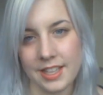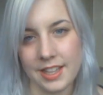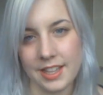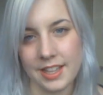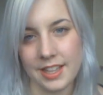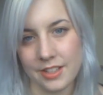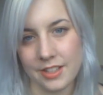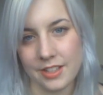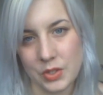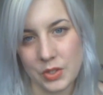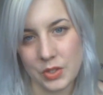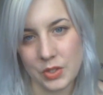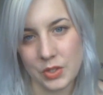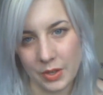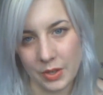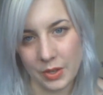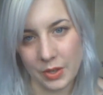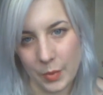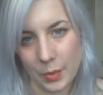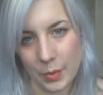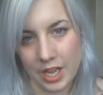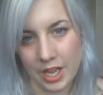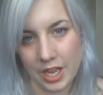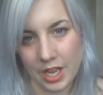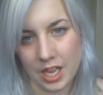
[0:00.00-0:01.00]
that's all going
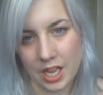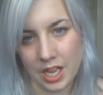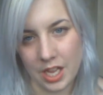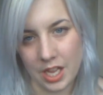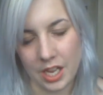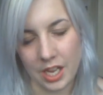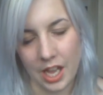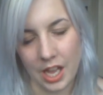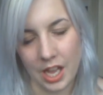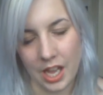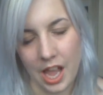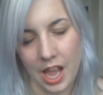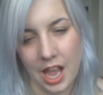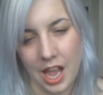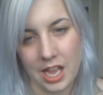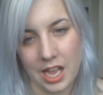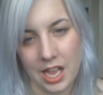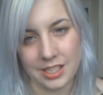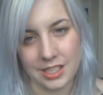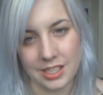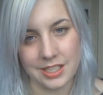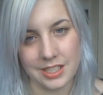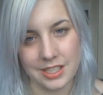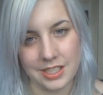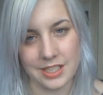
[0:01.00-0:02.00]
to work,
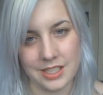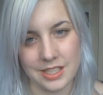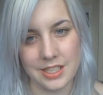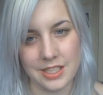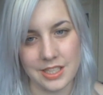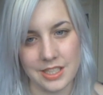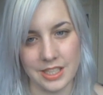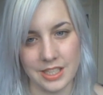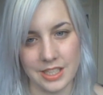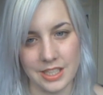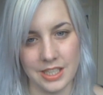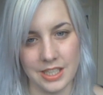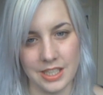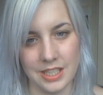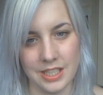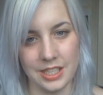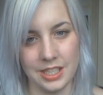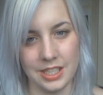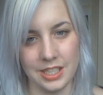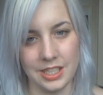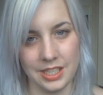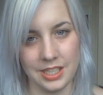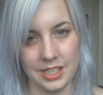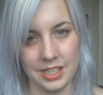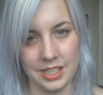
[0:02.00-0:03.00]
and
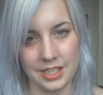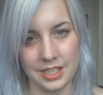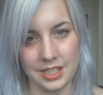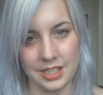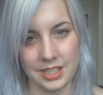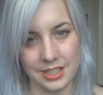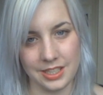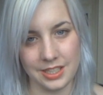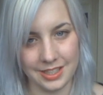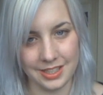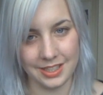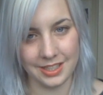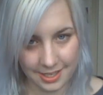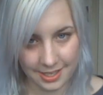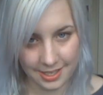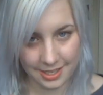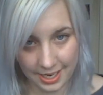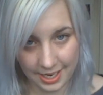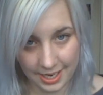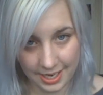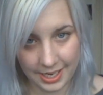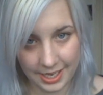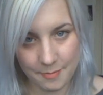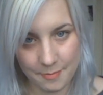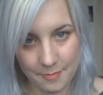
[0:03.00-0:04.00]
this is
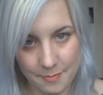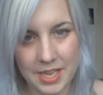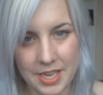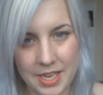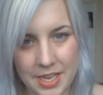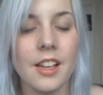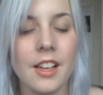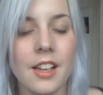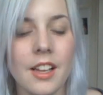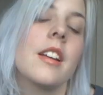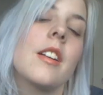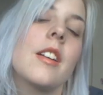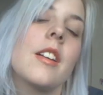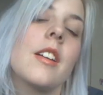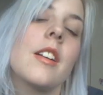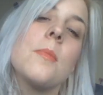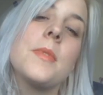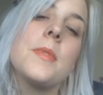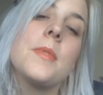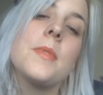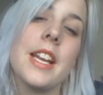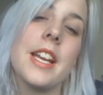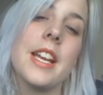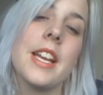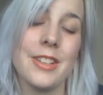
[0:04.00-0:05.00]
going to let me like
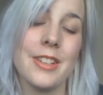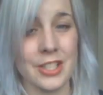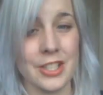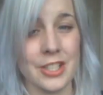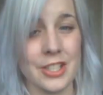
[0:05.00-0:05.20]
update to